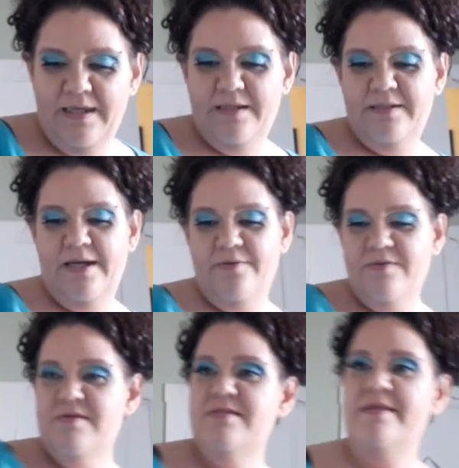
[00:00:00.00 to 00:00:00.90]
Yeah,
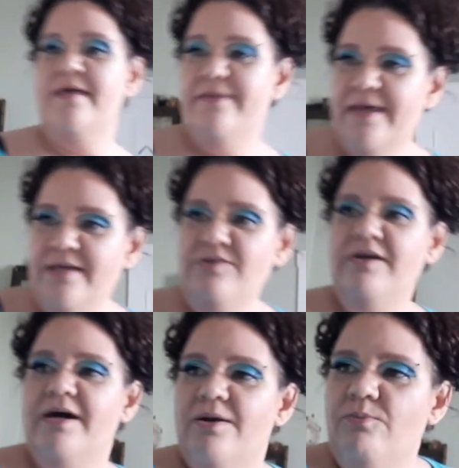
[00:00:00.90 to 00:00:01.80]
then you
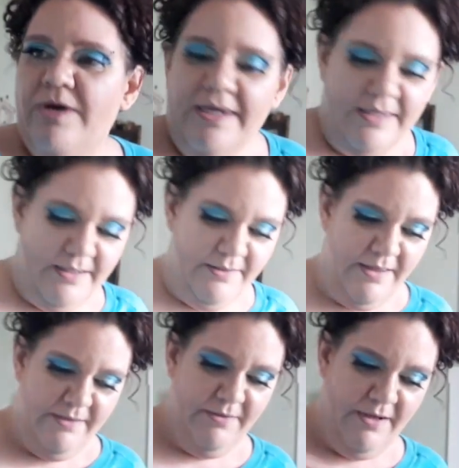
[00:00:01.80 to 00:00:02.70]
gotta wait.
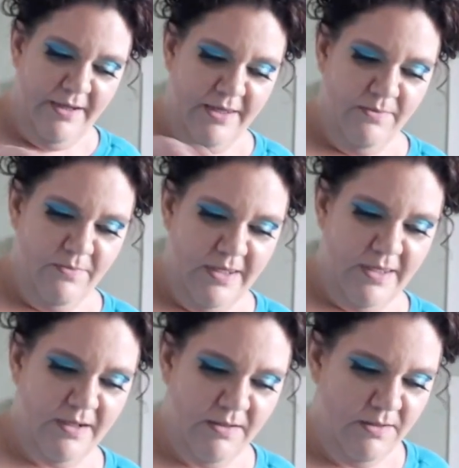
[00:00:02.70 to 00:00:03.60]
Like, I hate waiting.